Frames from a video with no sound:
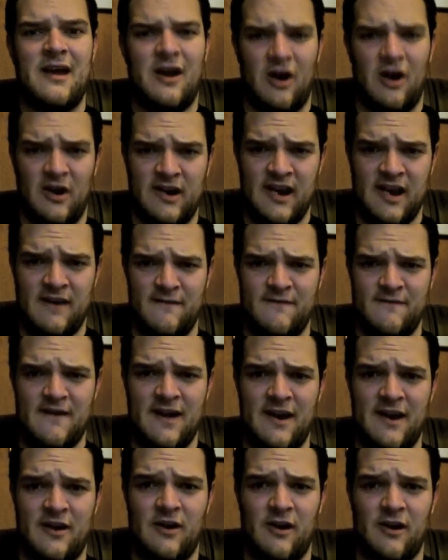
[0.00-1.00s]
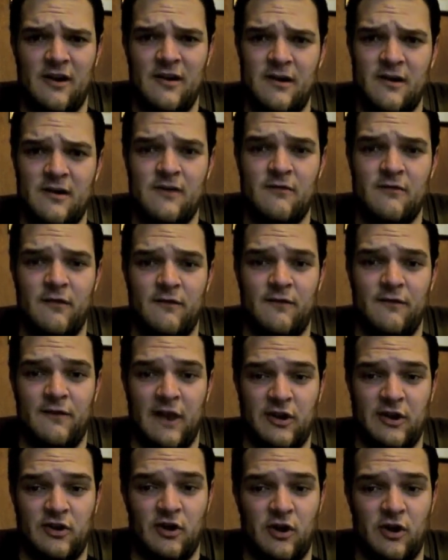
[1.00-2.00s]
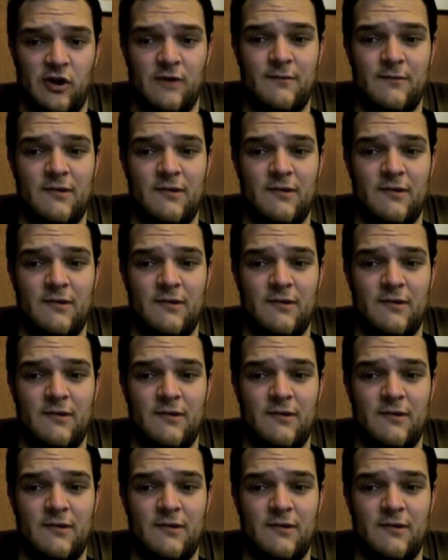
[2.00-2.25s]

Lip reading: Arcade Fire, Reflector.